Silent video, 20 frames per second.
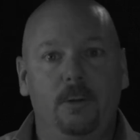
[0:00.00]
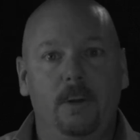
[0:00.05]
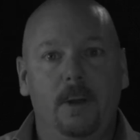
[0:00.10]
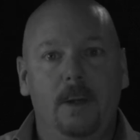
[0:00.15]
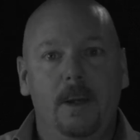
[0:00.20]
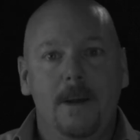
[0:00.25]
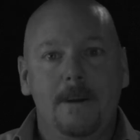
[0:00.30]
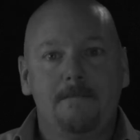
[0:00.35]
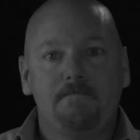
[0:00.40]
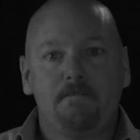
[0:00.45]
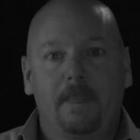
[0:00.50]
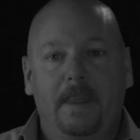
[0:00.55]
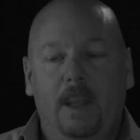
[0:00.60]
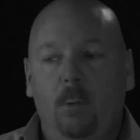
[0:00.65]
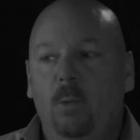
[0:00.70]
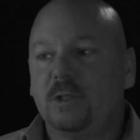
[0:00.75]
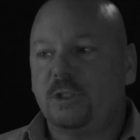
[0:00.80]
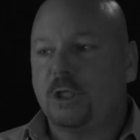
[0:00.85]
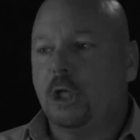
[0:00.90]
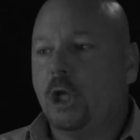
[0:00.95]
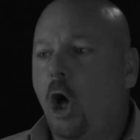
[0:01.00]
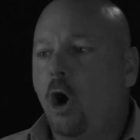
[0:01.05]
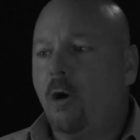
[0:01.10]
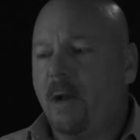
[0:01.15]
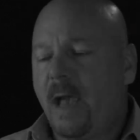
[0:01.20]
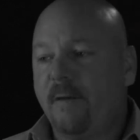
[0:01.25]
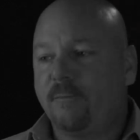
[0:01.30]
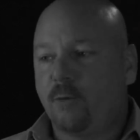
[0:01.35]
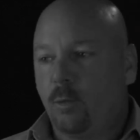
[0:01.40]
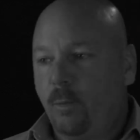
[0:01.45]
It wasn't long
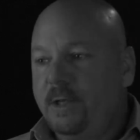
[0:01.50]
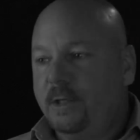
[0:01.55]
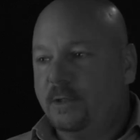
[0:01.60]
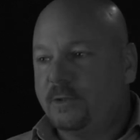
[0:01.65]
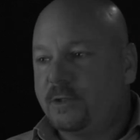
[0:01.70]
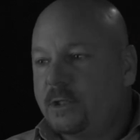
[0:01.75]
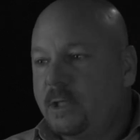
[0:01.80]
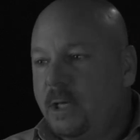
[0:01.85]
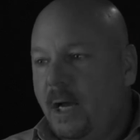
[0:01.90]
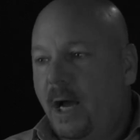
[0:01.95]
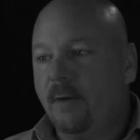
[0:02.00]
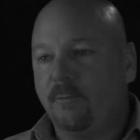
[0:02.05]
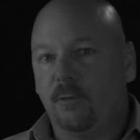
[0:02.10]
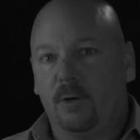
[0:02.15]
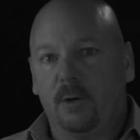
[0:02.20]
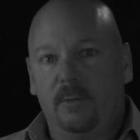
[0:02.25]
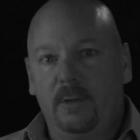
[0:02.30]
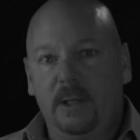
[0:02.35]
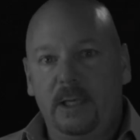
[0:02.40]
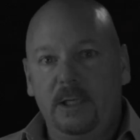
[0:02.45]
after we discovered